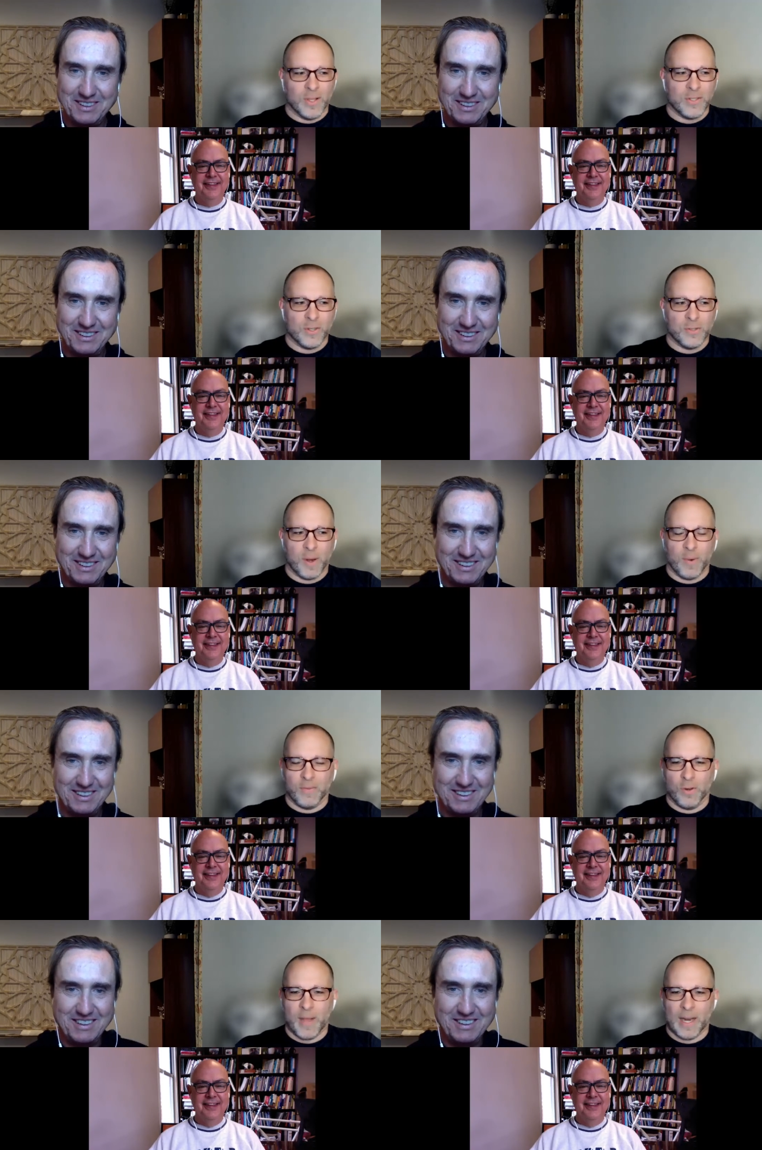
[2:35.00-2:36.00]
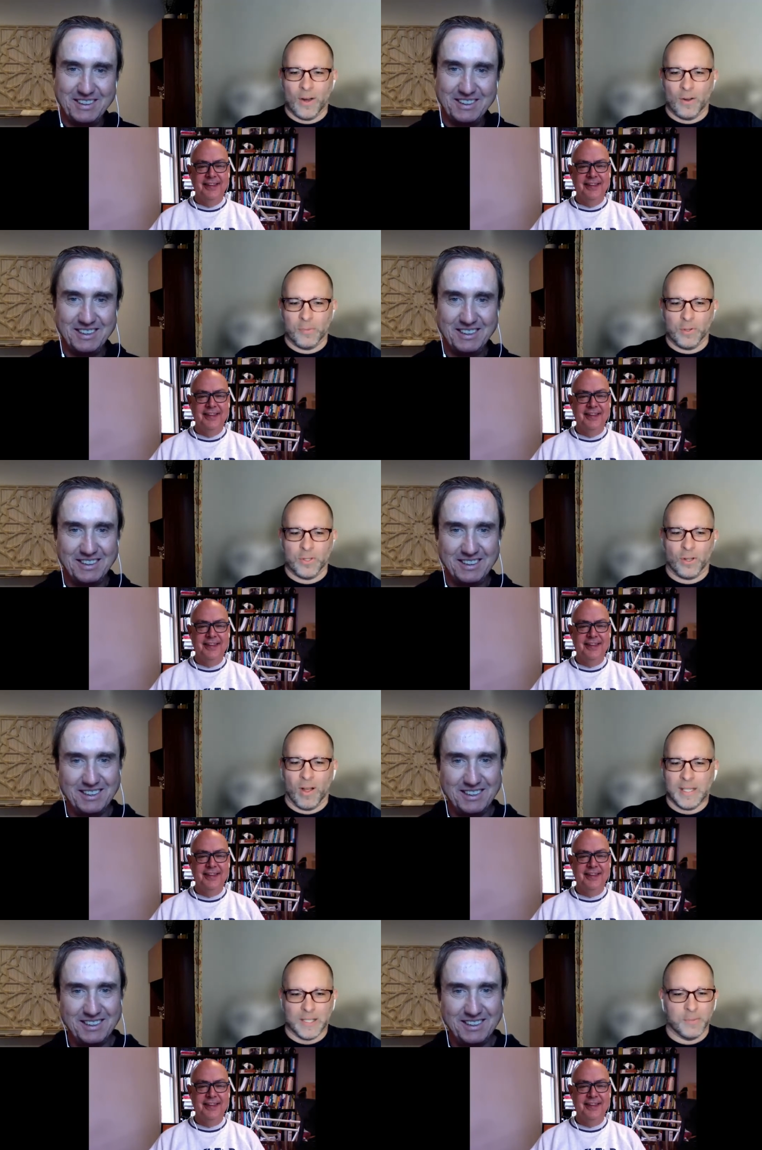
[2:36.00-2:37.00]
Speaker 1: with listeners by way of your background or personal
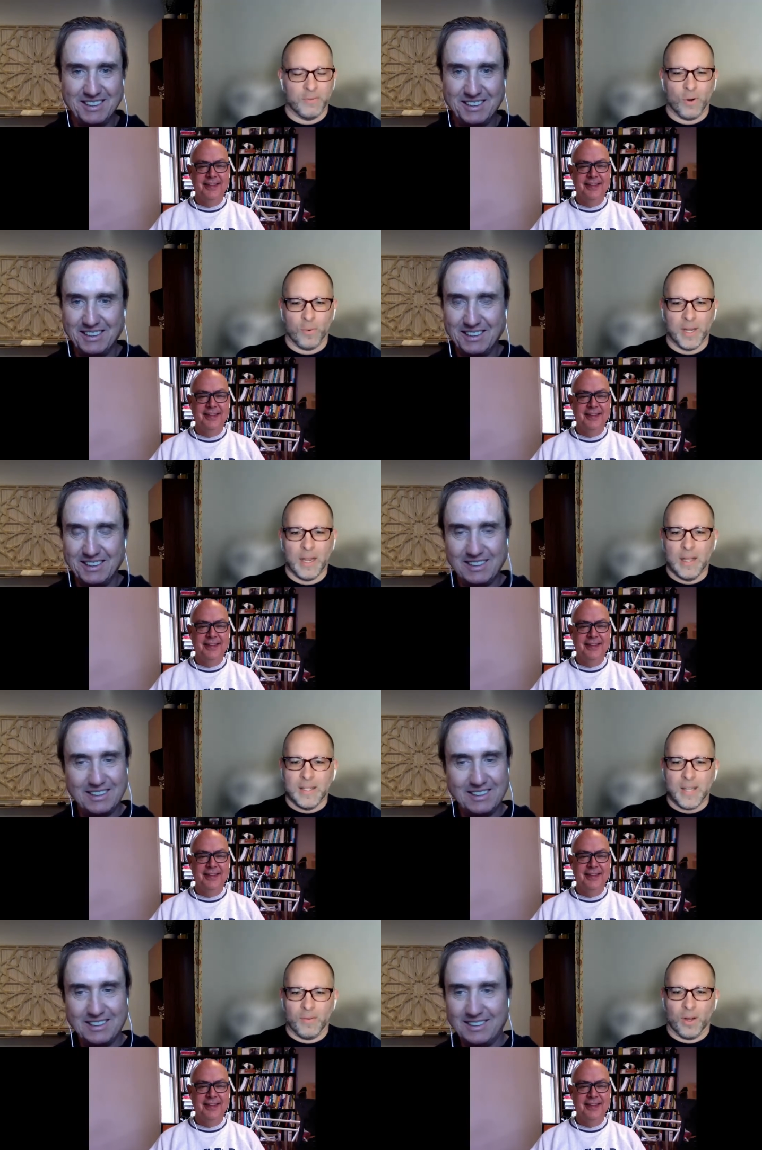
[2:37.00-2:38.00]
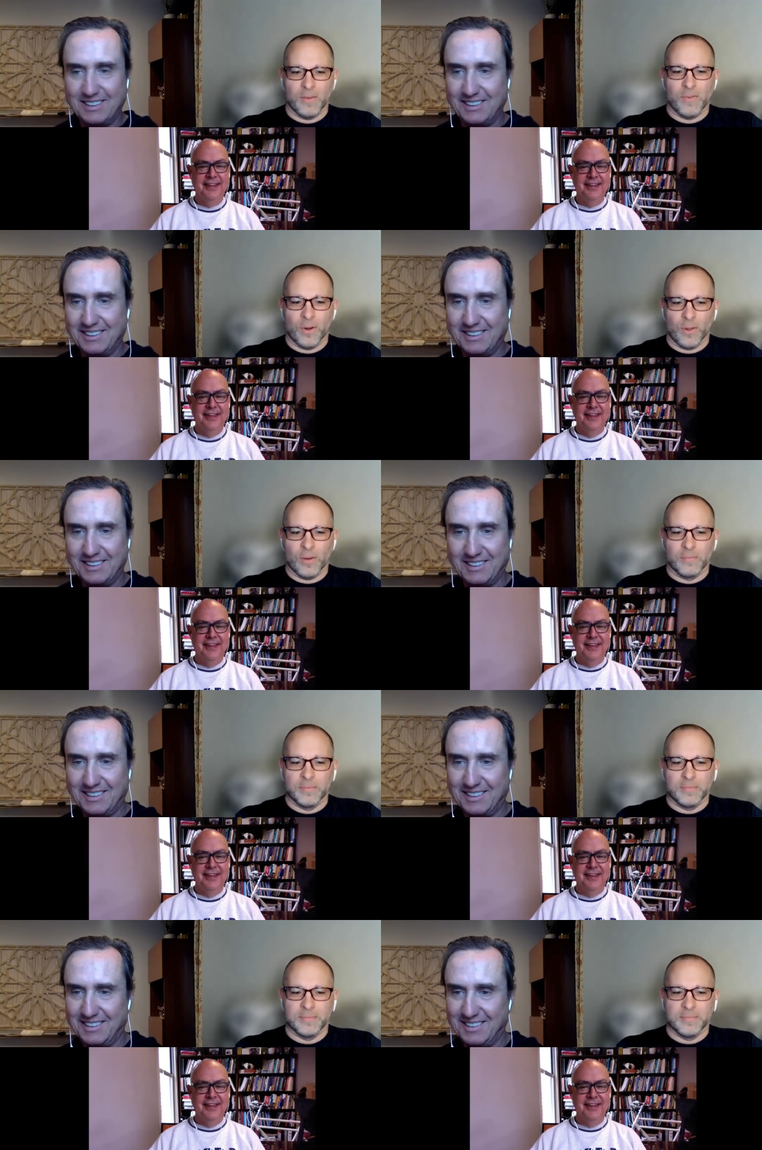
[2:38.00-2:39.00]
context before we dive on in further?
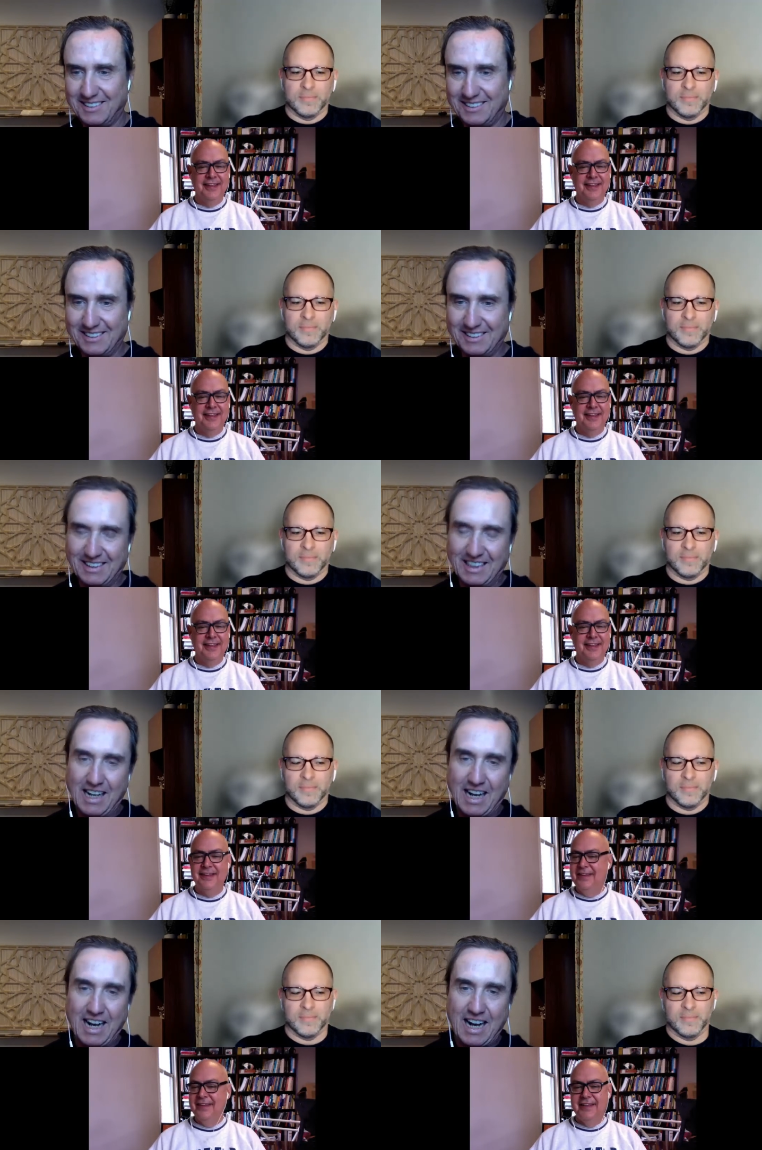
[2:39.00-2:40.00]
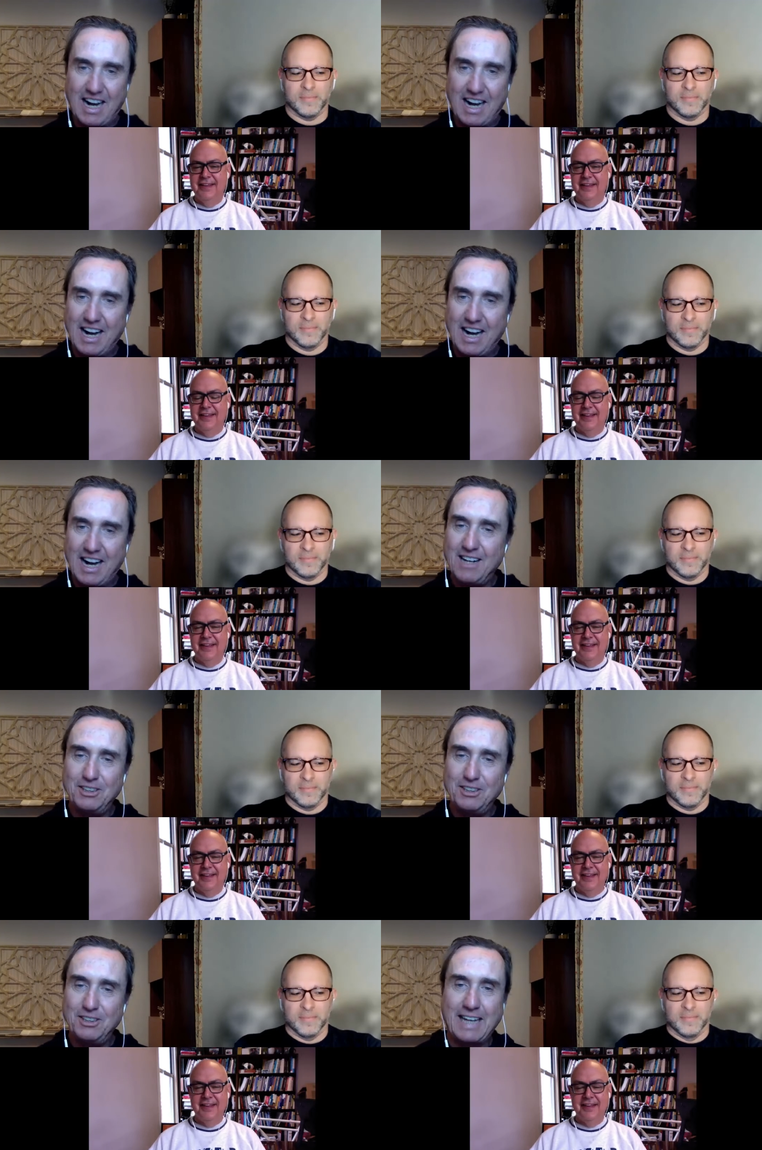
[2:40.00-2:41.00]
Speaker 2: Uh, just
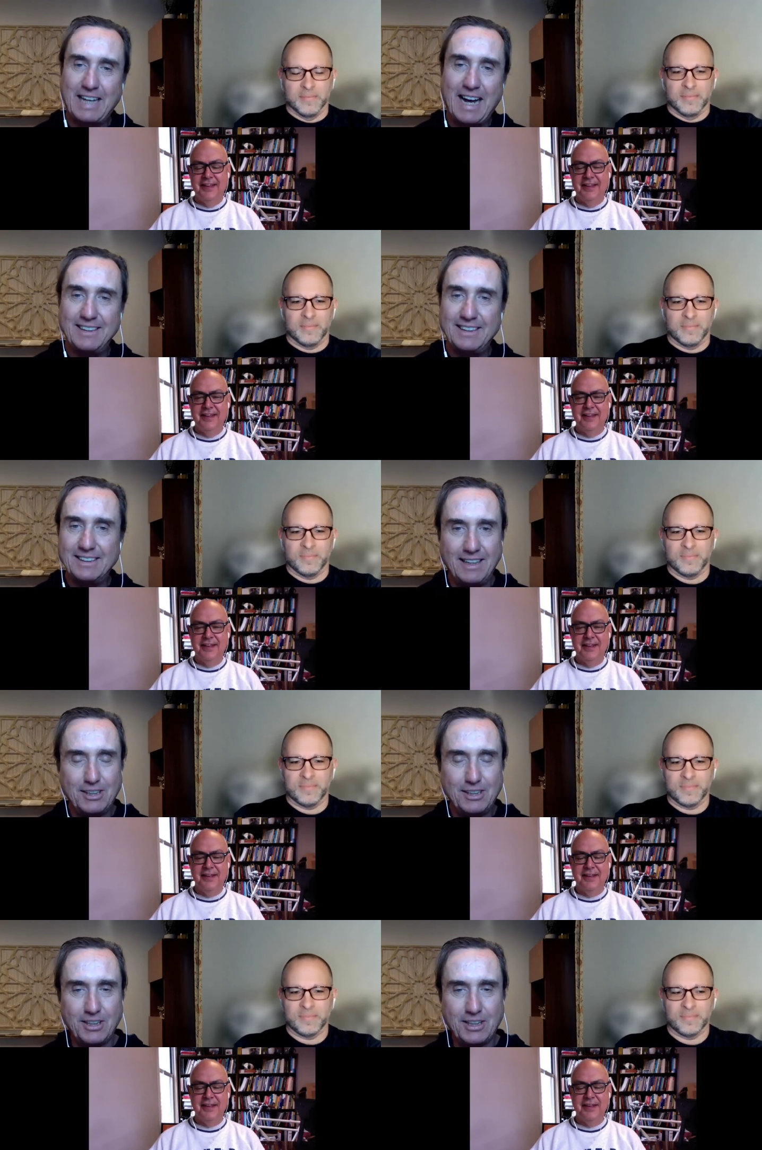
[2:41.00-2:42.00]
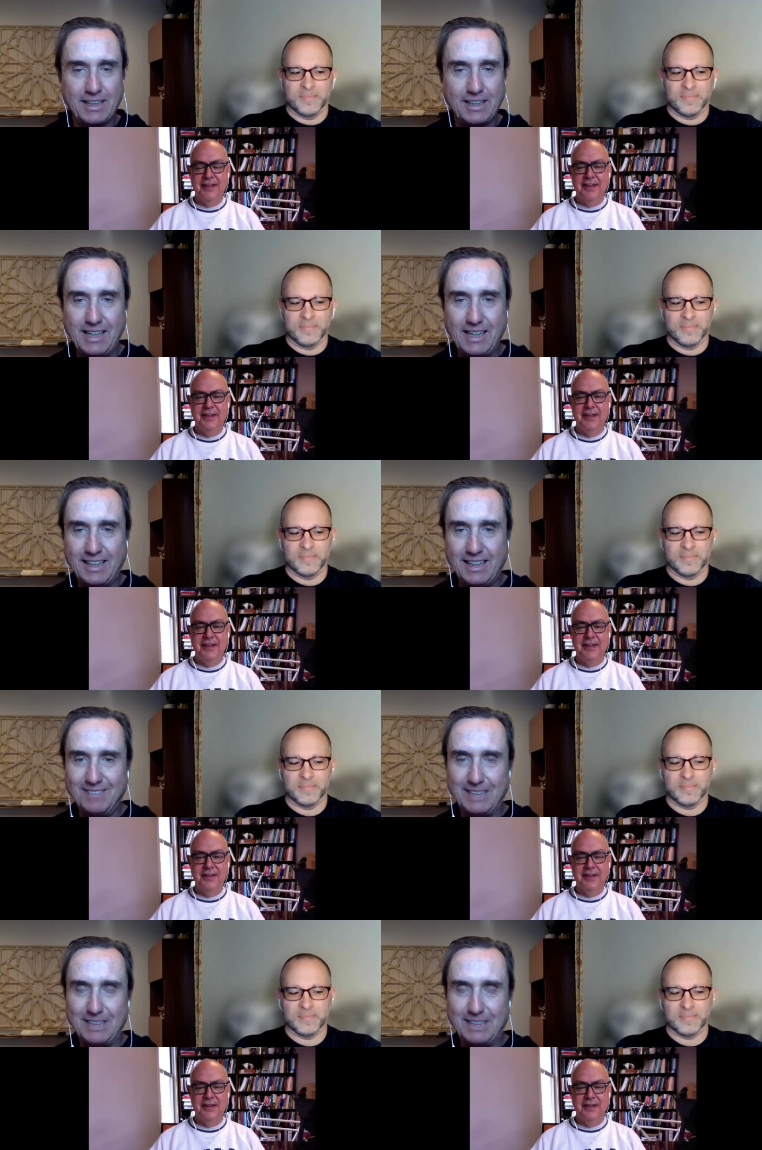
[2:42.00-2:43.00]
add that you know Kirk and I, uh,
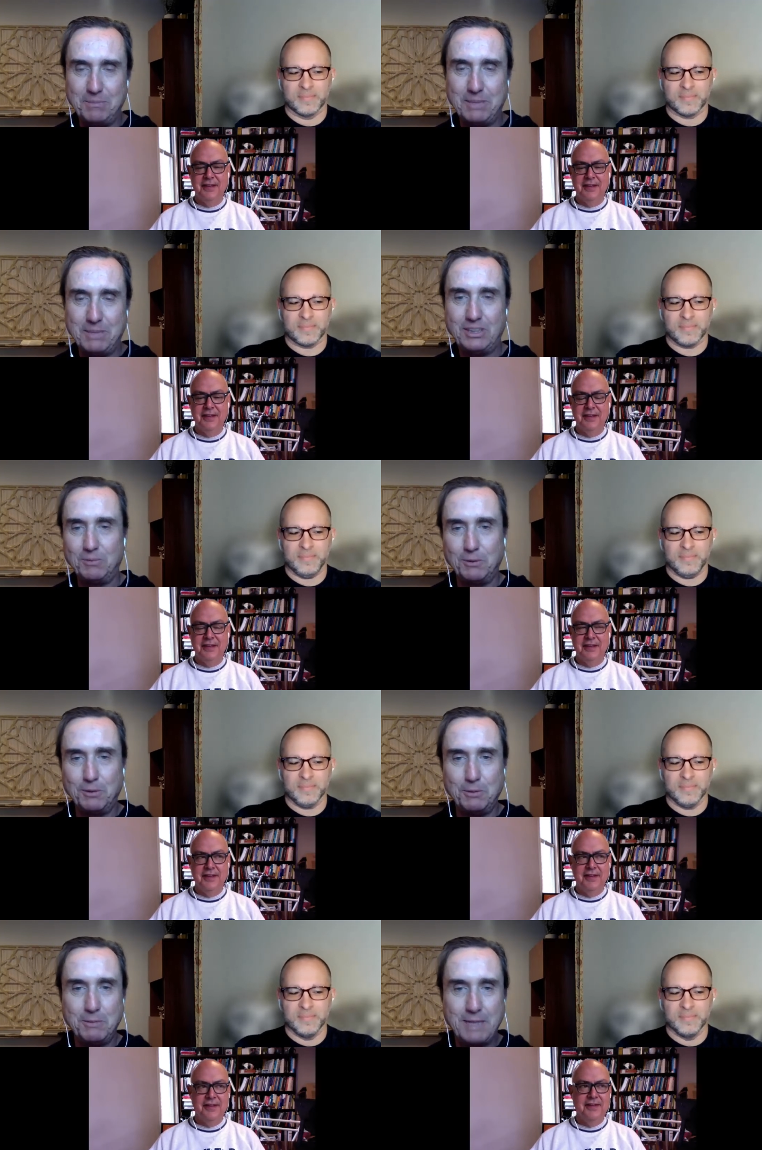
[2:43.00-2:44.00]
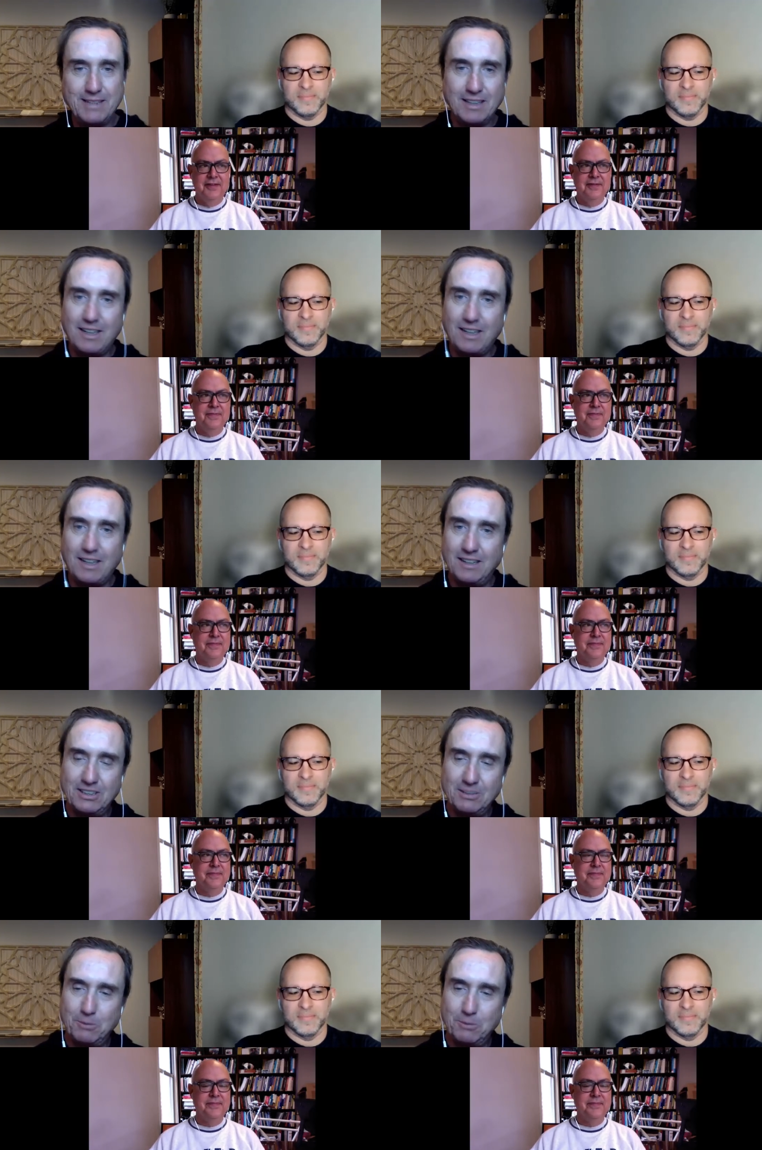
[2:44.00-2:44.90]
as you mentioned, were roommates in college, and where